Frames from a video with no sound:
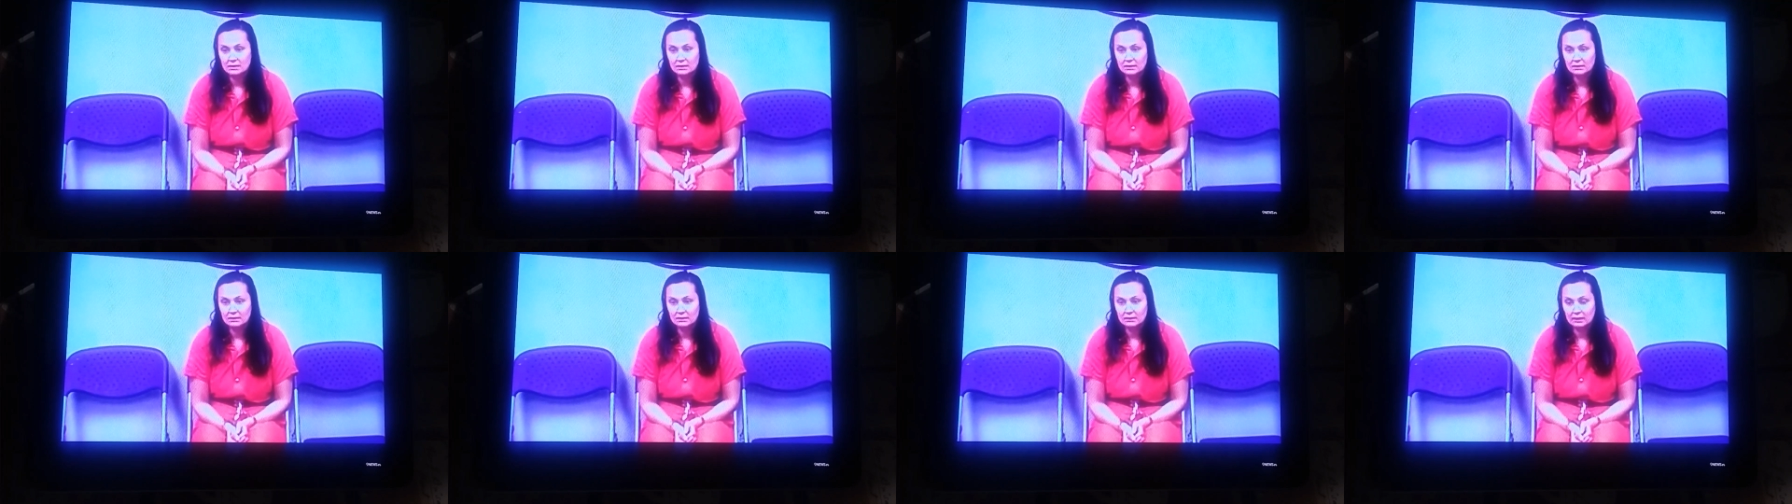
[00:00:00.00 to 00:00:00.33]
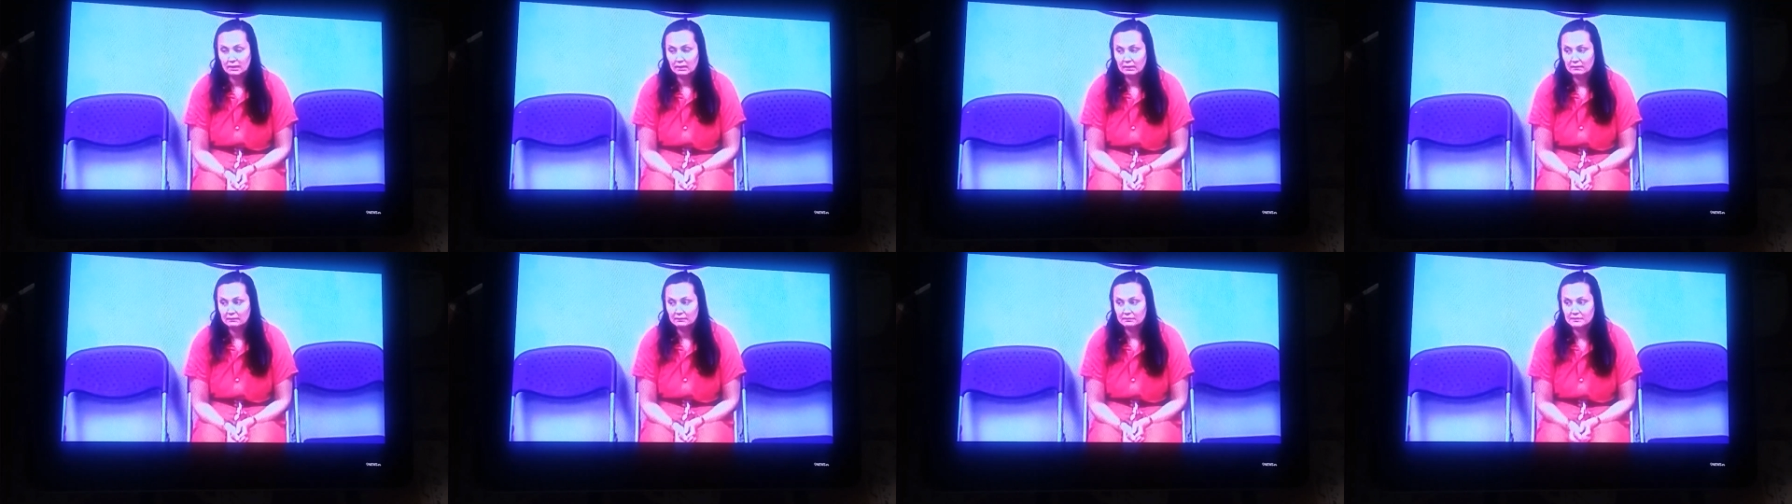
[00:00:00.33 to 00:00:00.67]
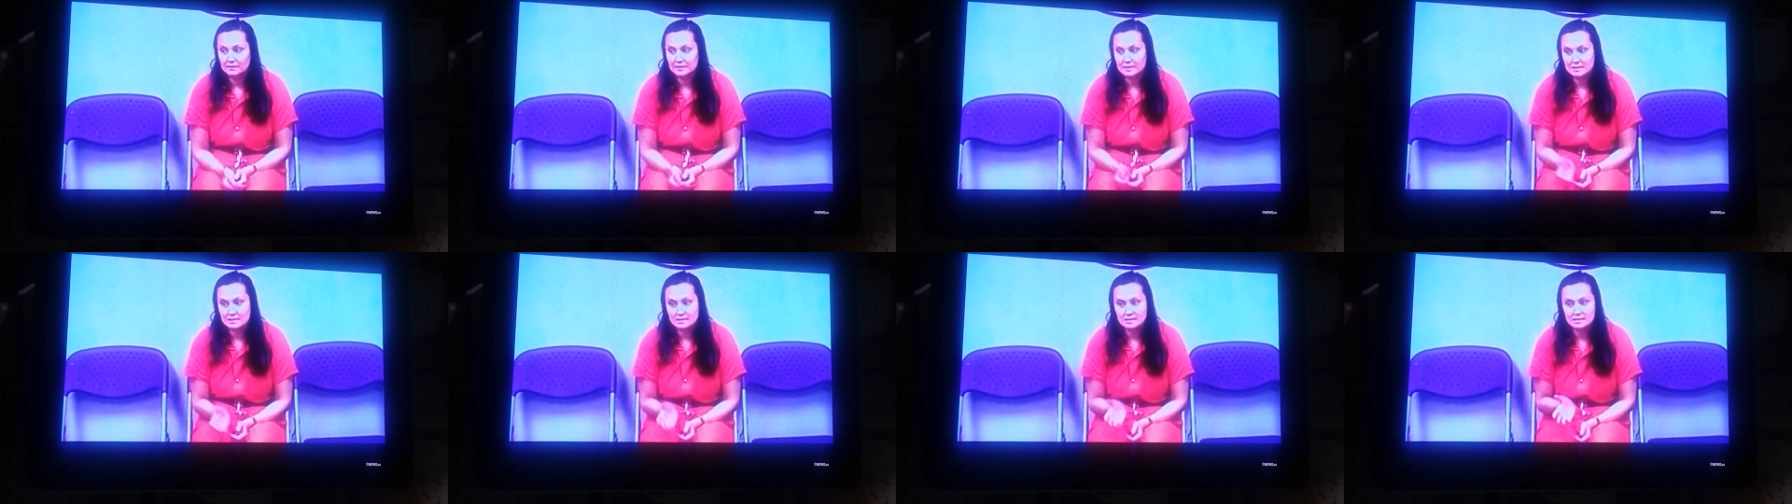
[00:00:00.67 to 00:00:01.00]
like,
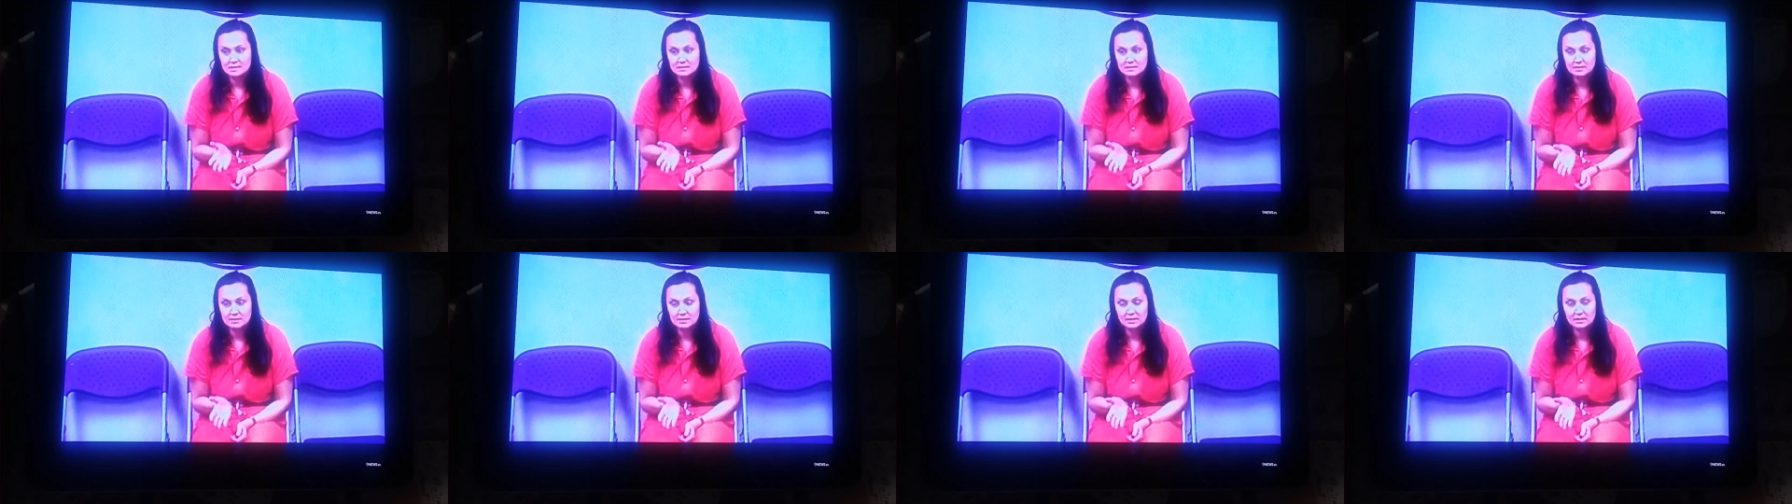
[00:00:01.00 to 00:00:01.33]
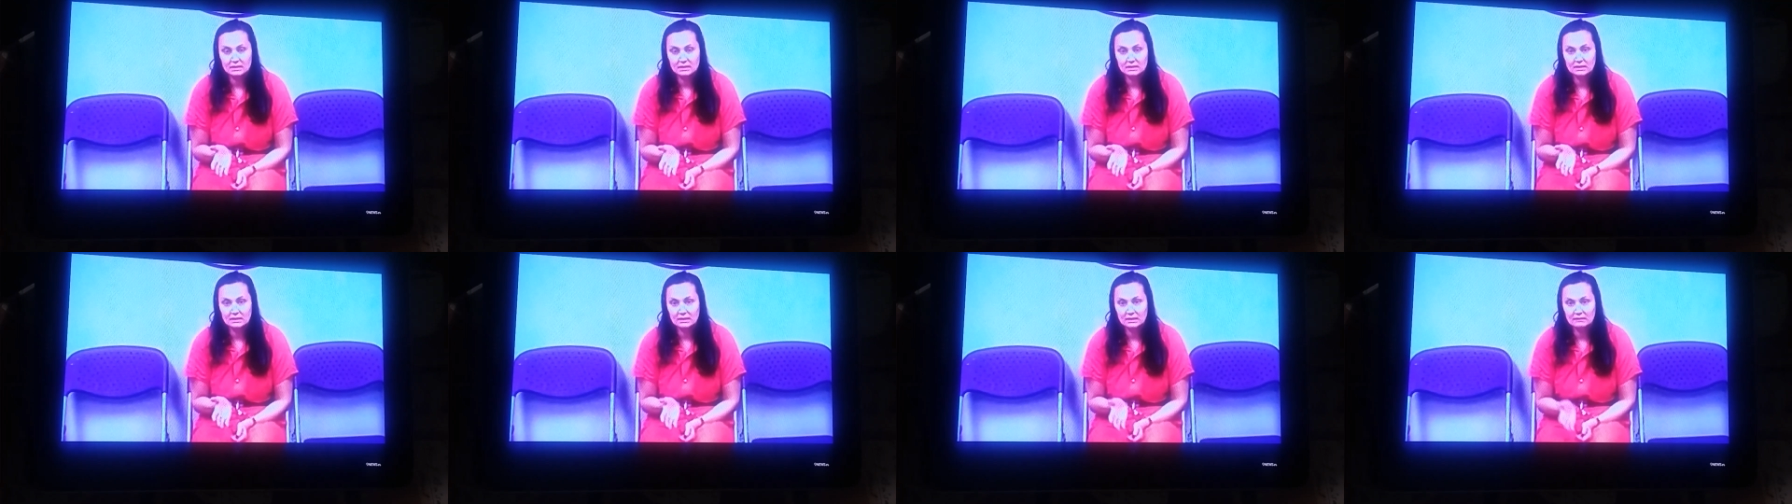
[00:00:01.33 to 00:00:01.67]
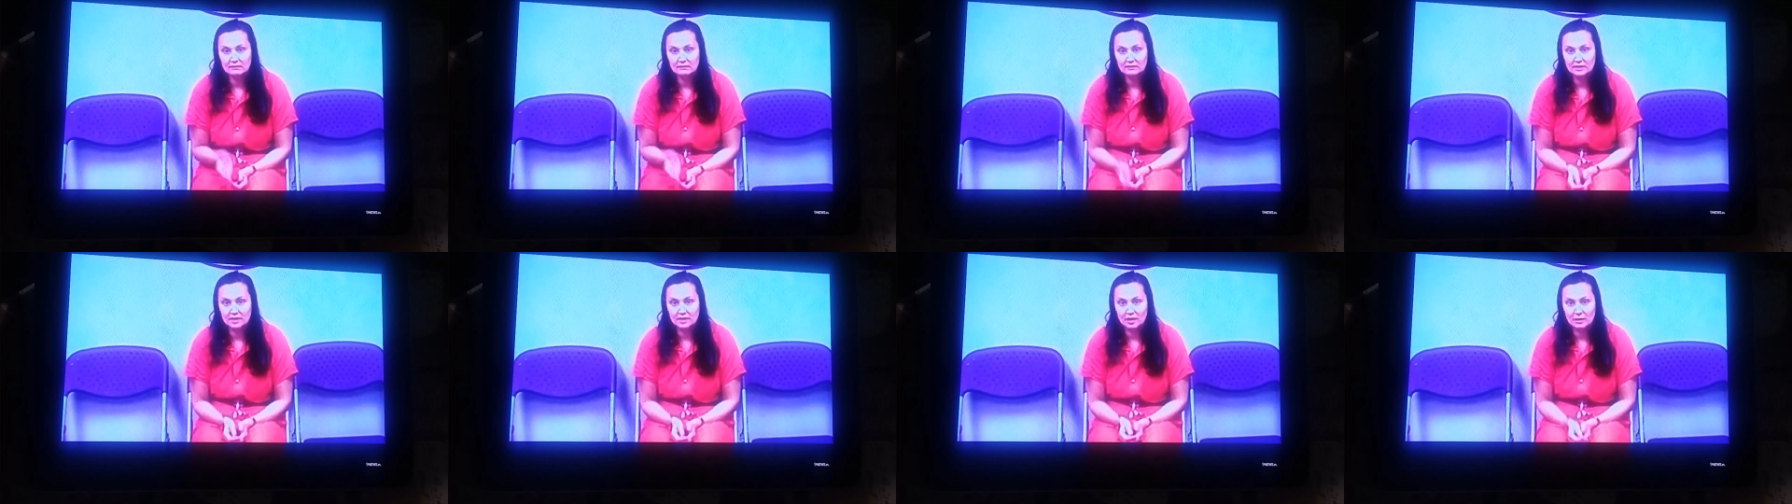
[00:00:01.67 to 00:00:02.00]
since the beginning, to even
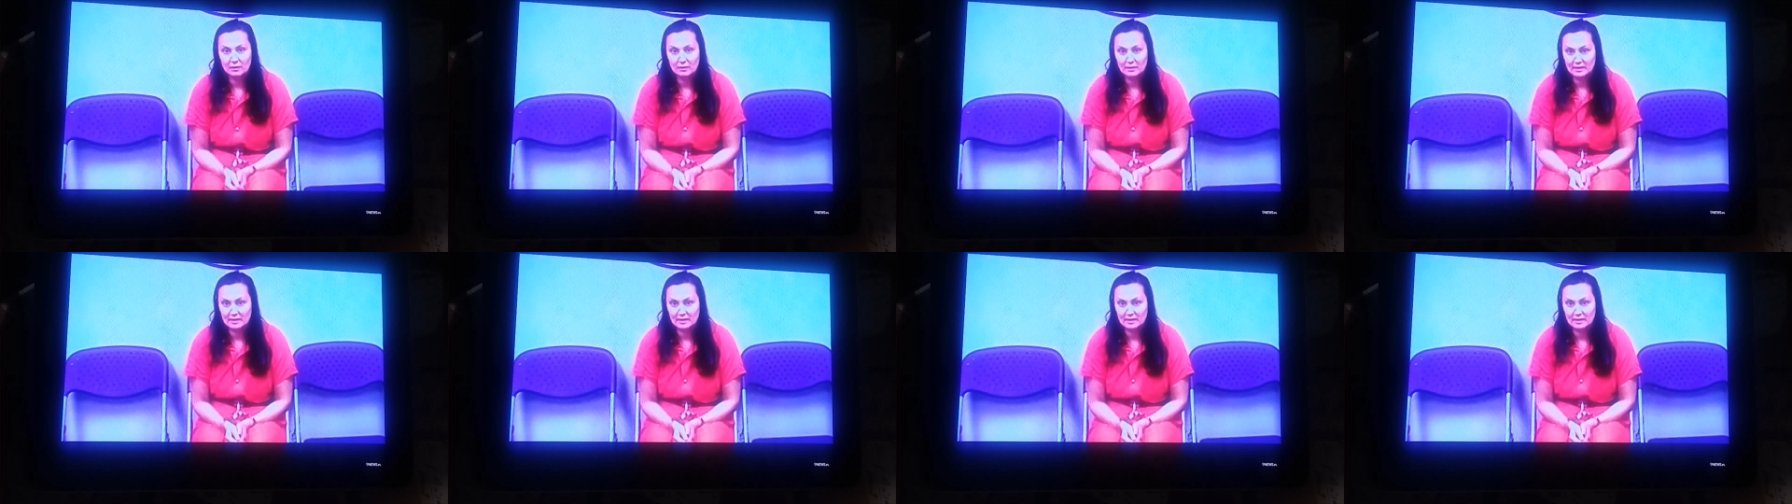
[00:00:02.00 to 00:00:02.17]
call my